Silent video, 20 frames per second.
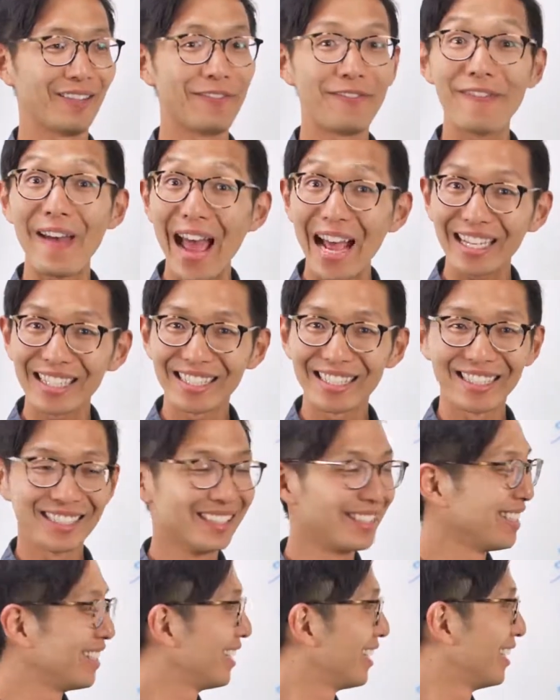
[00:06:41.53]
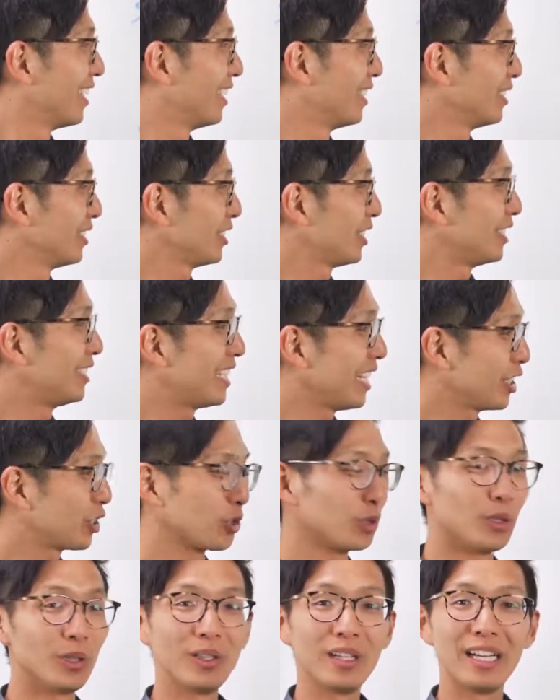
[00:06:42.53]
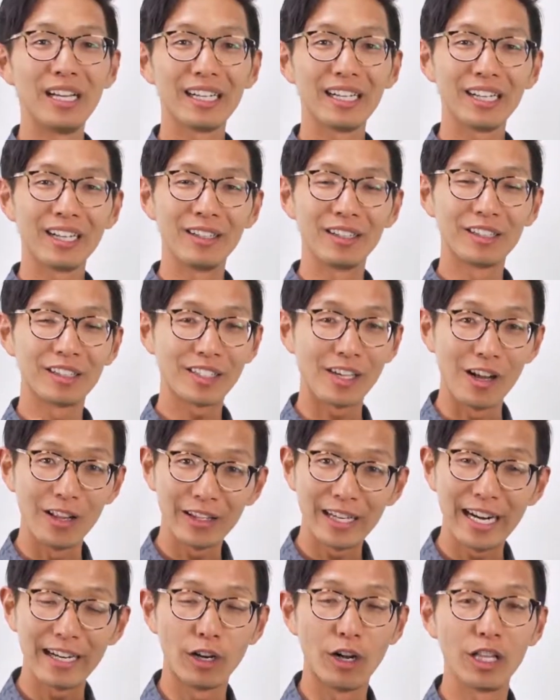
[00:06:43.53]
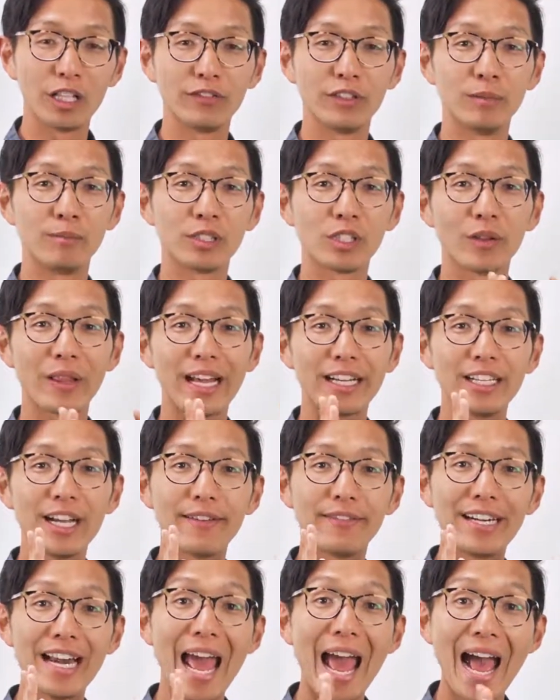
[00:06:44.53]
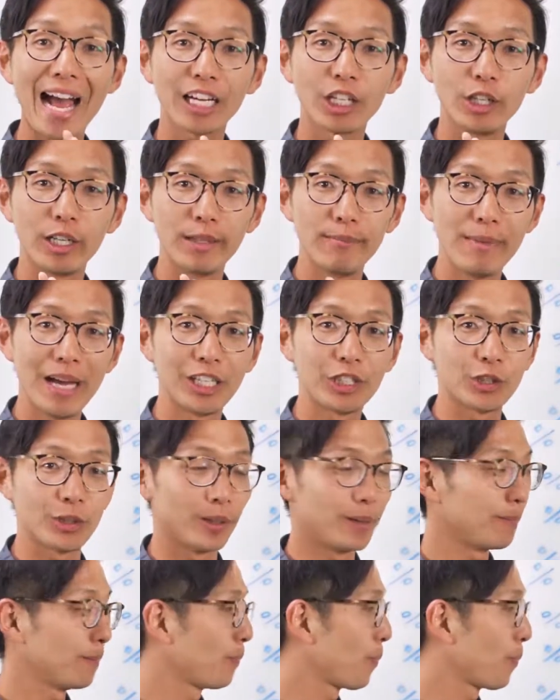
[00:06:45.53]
fax to digital, consolidate all of them so that you have an accurate measure.